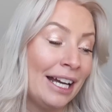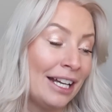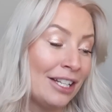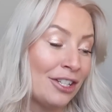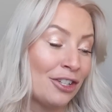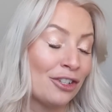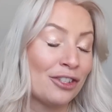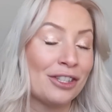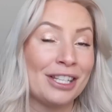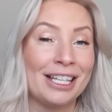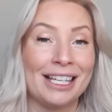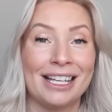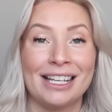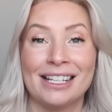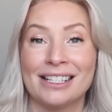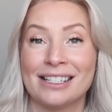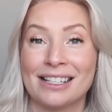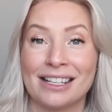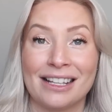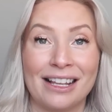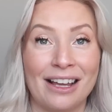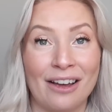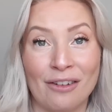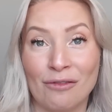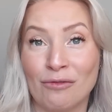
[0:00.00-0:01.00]
I just think it's
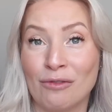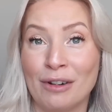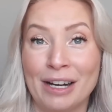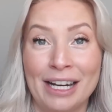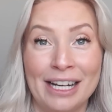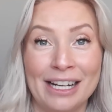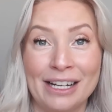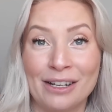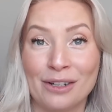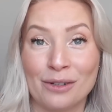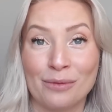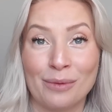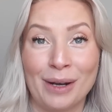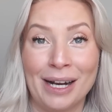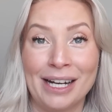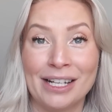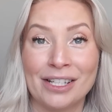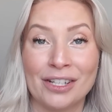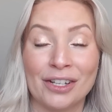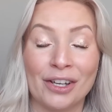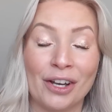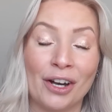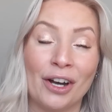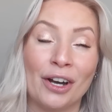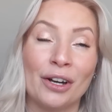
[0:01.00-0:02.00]
a really good way
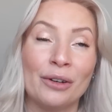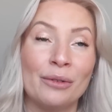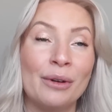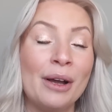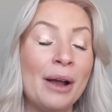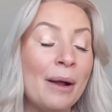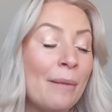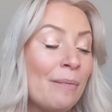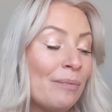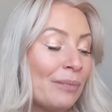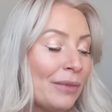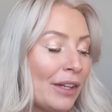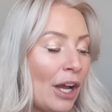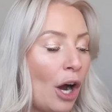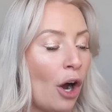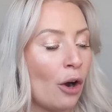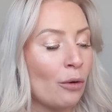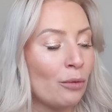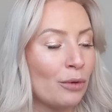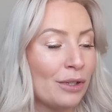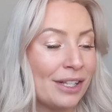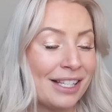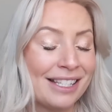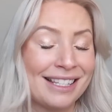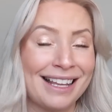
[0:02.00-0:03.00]
to go. I
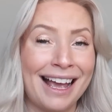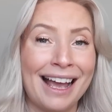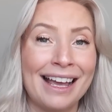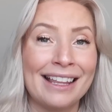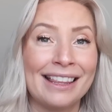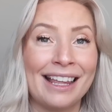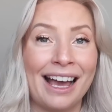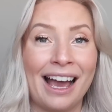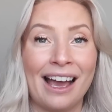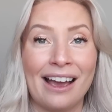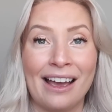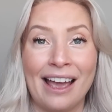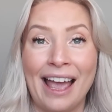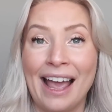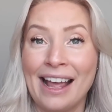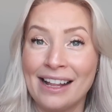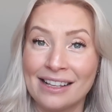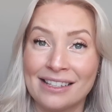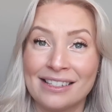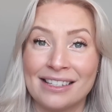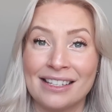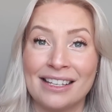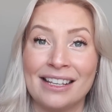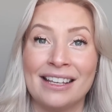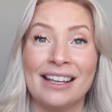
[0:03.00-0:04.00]
would say that
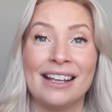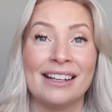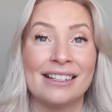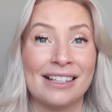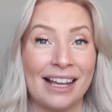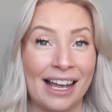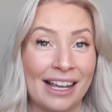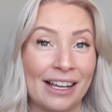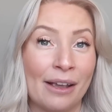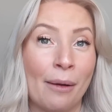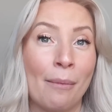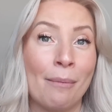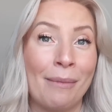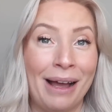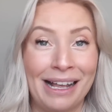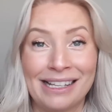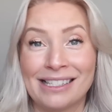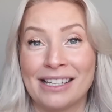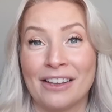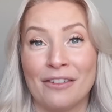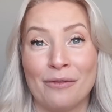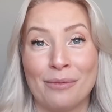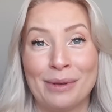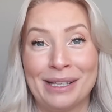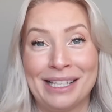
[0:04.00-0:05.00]
Etsy take a
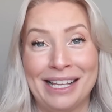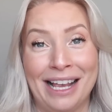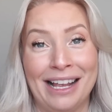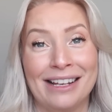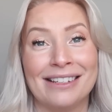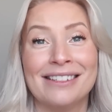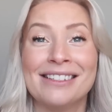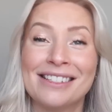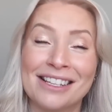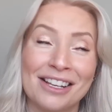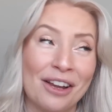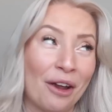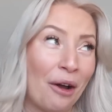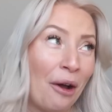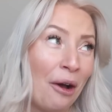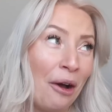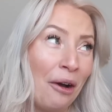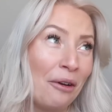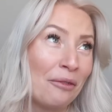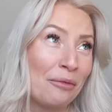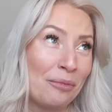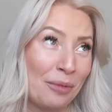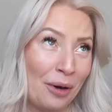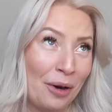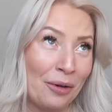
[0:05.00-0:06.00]
massive percent
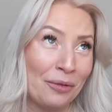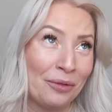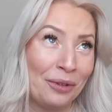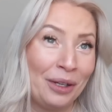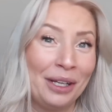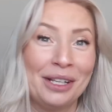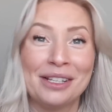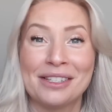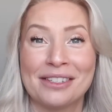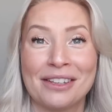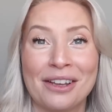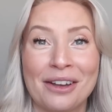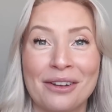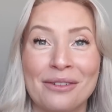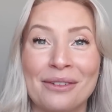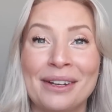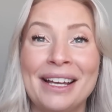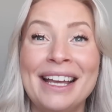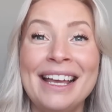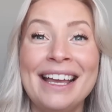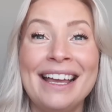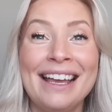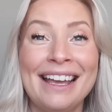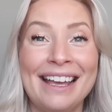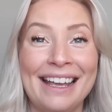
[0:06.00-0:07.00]
of profit, so
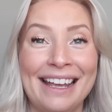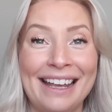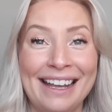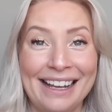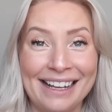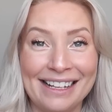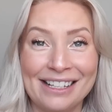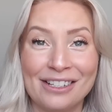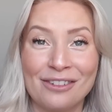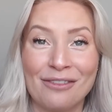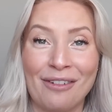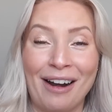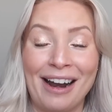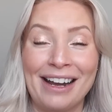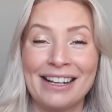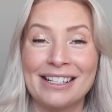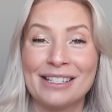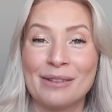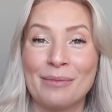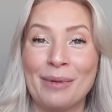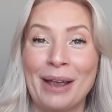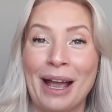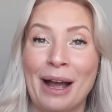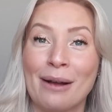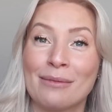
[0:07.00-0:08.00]
it is great
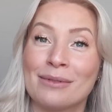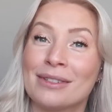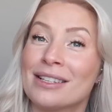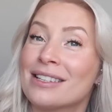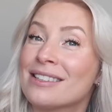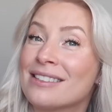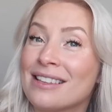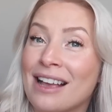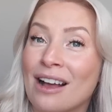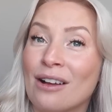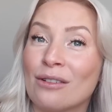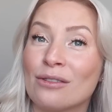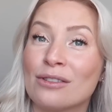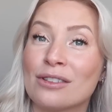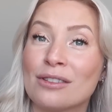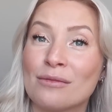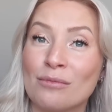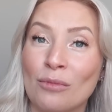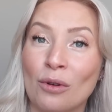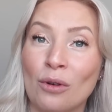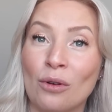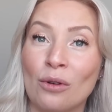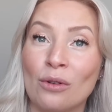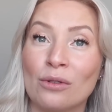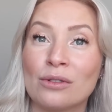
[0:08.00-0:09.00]
to be able to sell
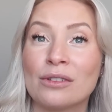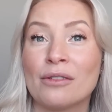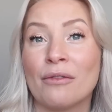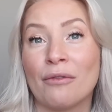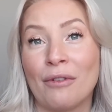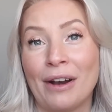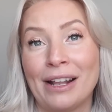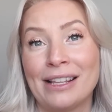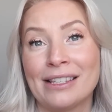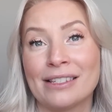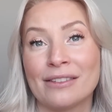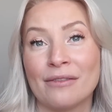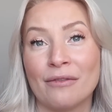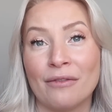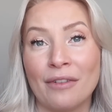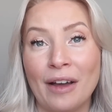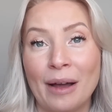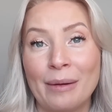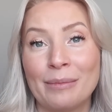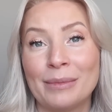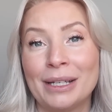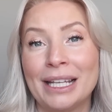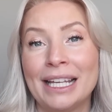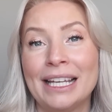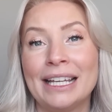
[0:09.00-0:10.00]
small to friends and
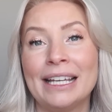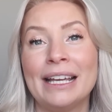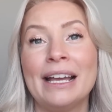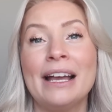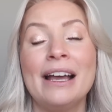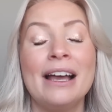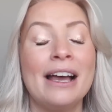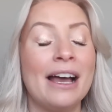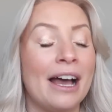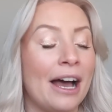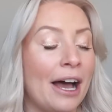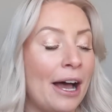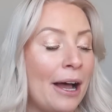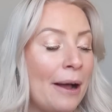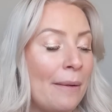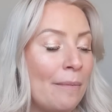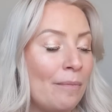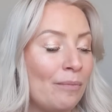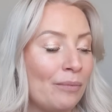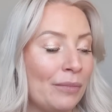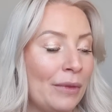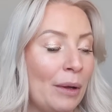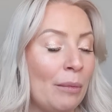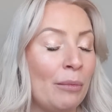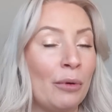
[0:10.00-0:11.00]
family,
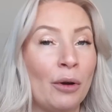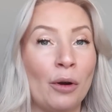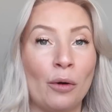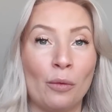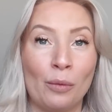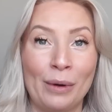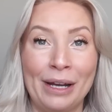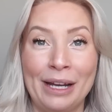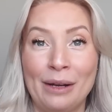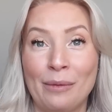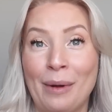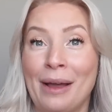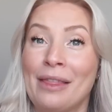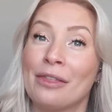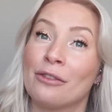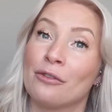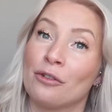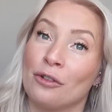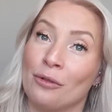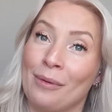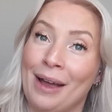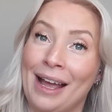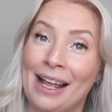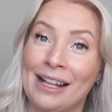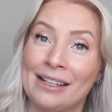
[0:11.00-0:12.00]
but we went
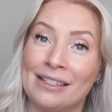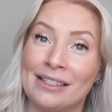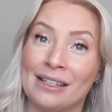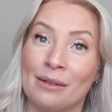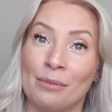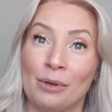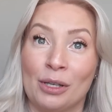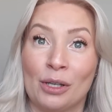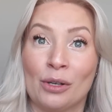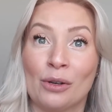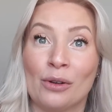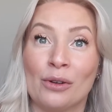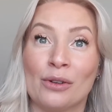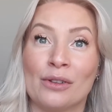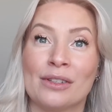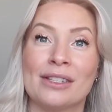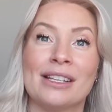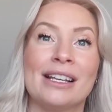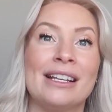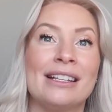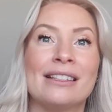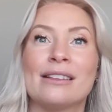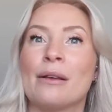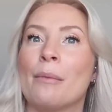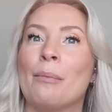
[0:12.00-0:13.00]
through Etsy because
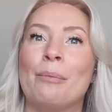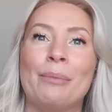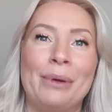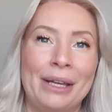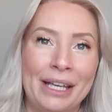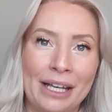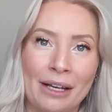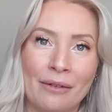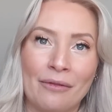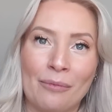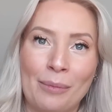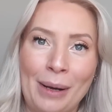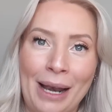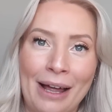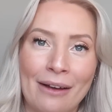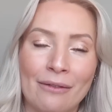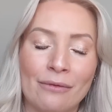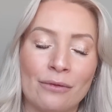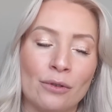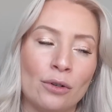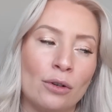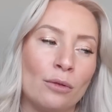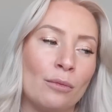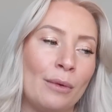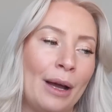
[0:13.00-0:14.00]
it's a bigger
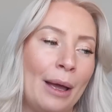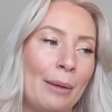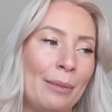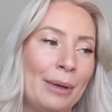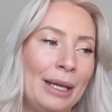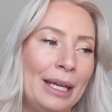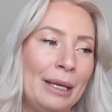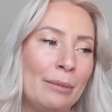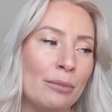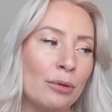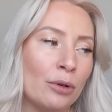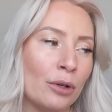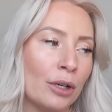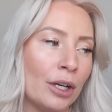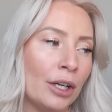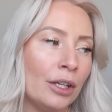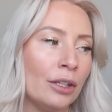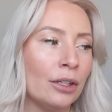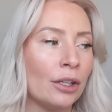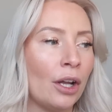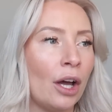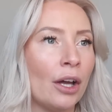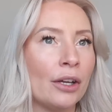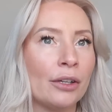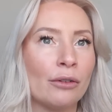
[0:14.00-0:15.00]
platform where people
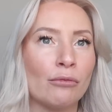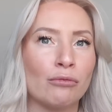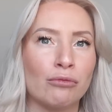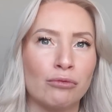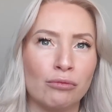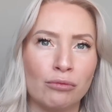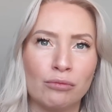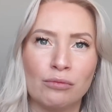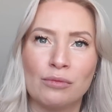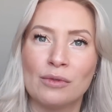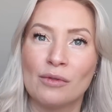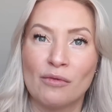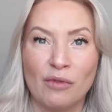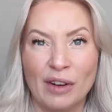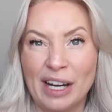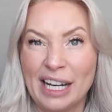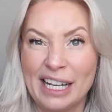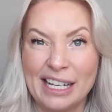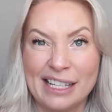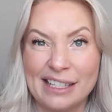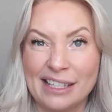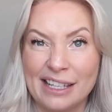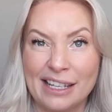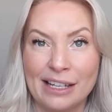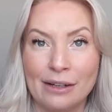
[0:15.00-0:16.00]
can like
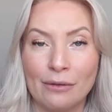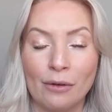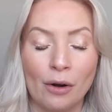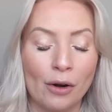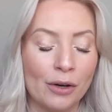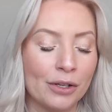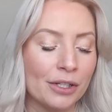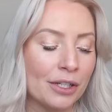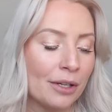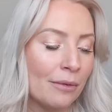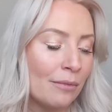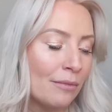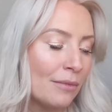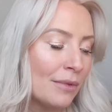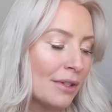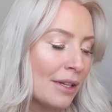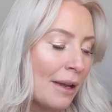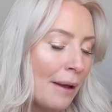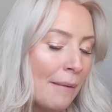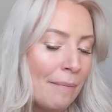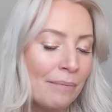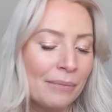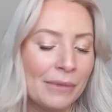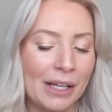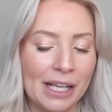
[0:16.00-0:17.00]
really see your items.
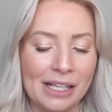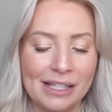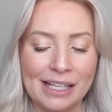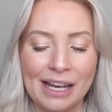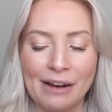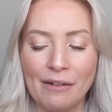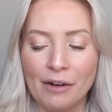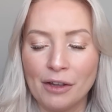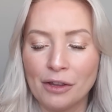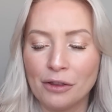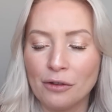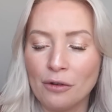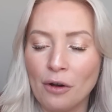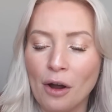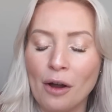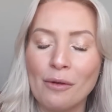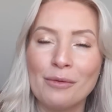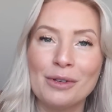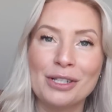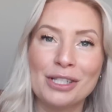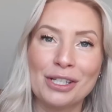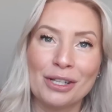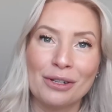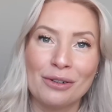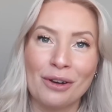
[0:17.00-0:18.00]
So yeah, I thought I
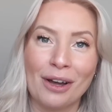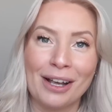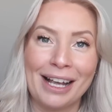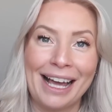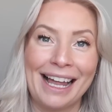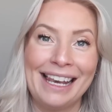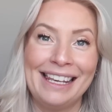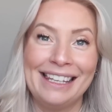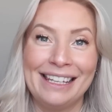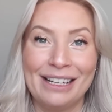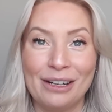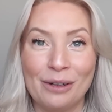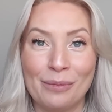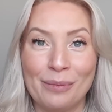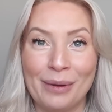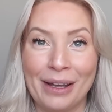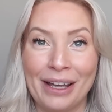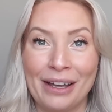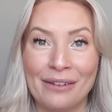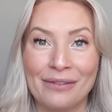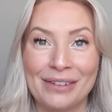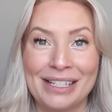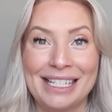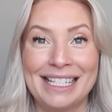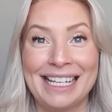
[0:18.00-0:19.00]
would do like a little bit
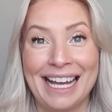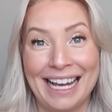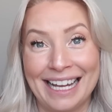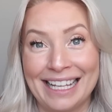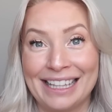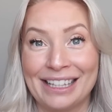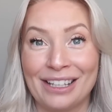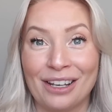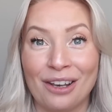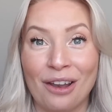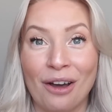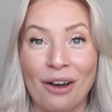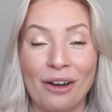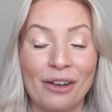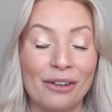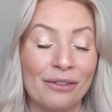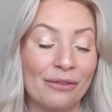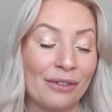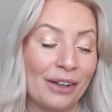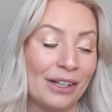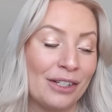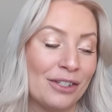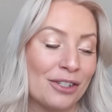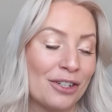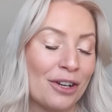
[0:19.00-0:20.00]
of a day in the life
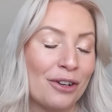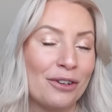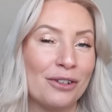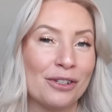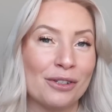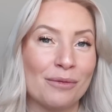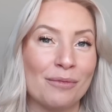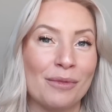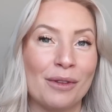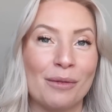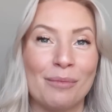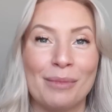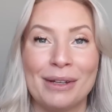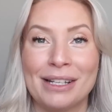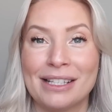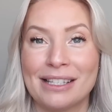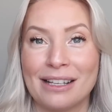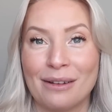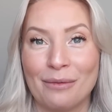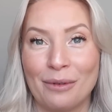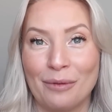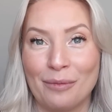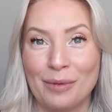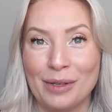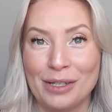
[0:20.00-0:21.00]
and show you some of the bits
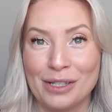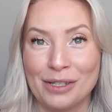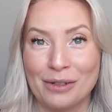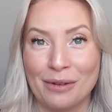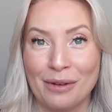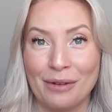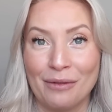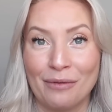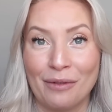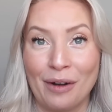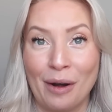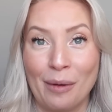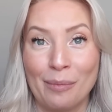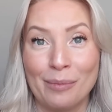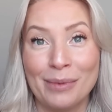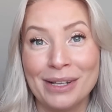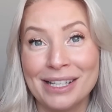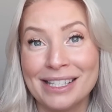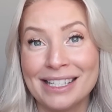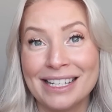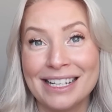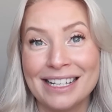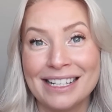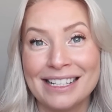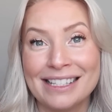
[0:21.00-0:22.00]
that we've been doing for our
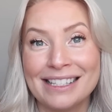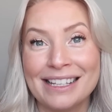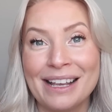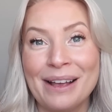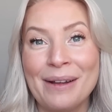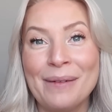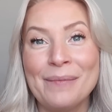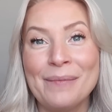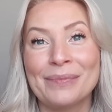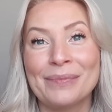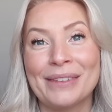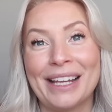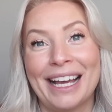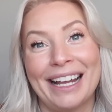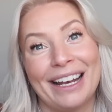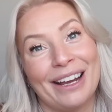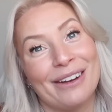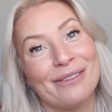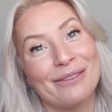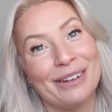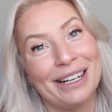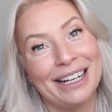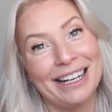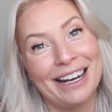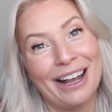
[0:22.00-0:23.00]
business, and I
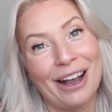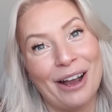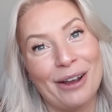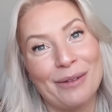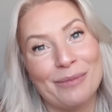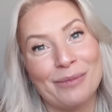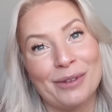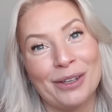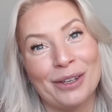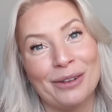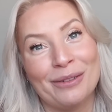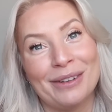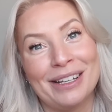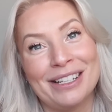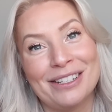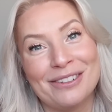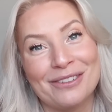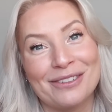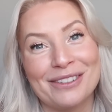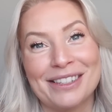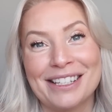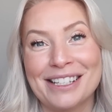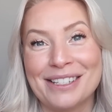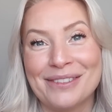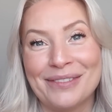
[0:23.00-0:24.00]
really hope you
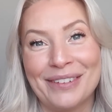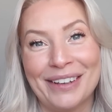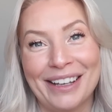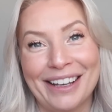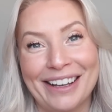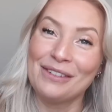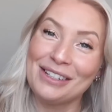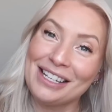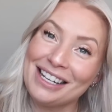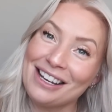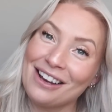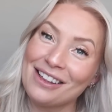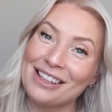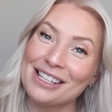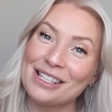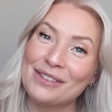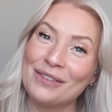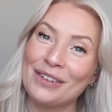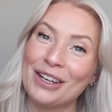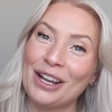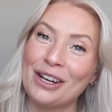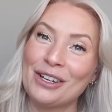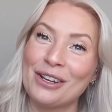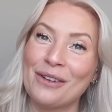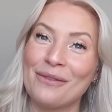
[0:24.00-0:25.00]
enjoyed this video. If you did like this
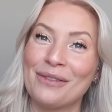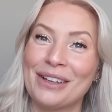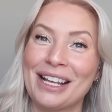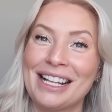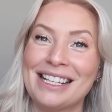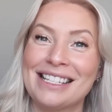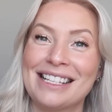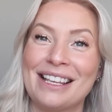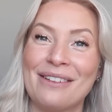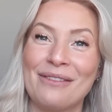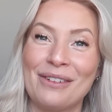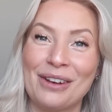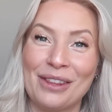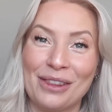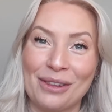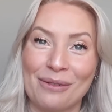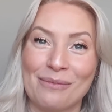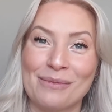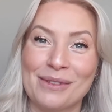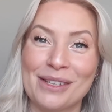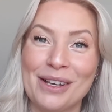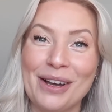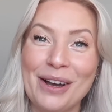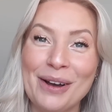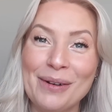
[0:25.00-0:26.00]
video, don't forget to give it a
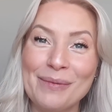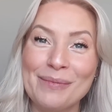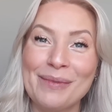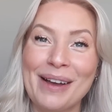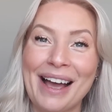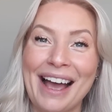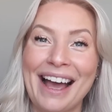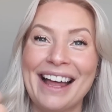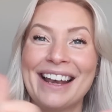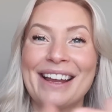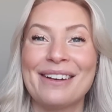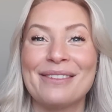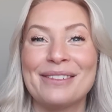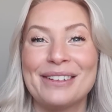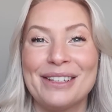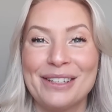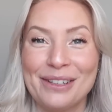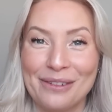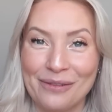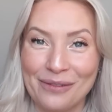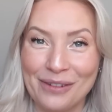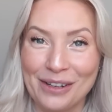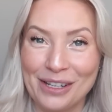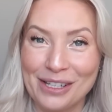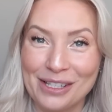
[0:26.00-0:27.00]
thumbs up, and I would
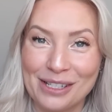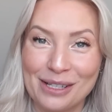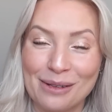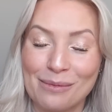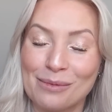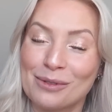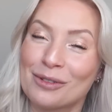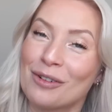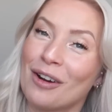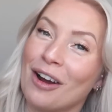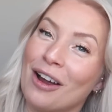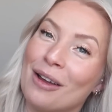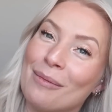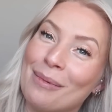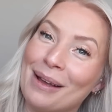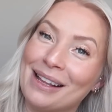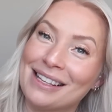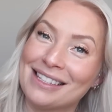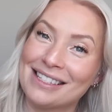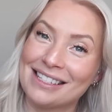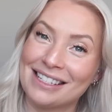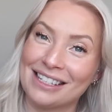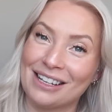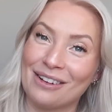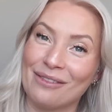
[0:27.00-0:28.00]
love for you to subscribe
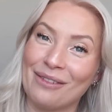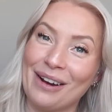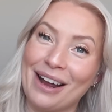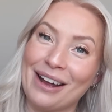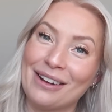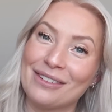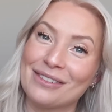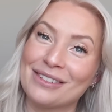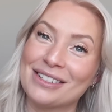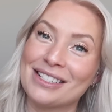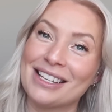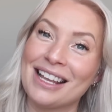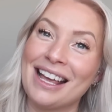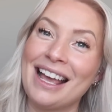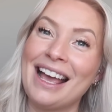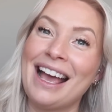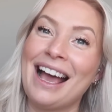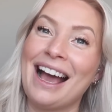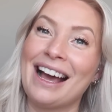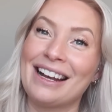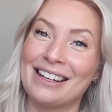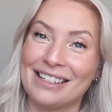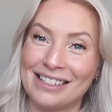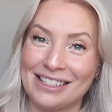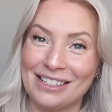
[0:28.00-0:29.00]
and stick around,
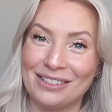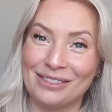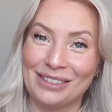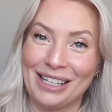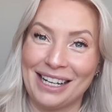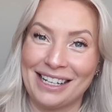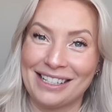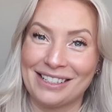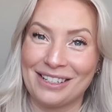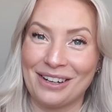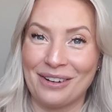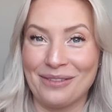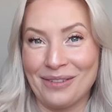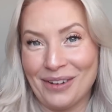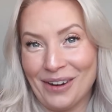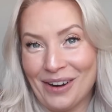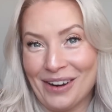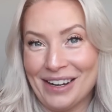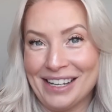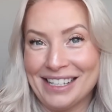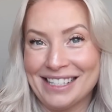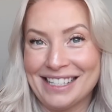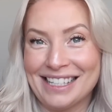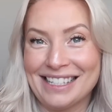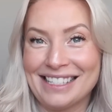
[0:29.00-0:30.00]
and until next time
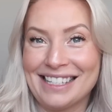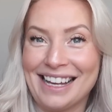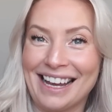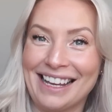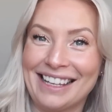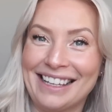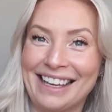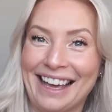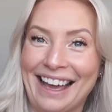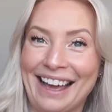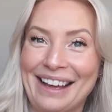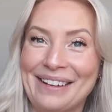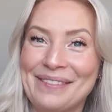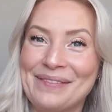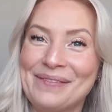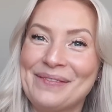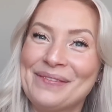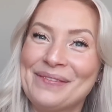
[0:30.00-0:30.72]
guys, take care.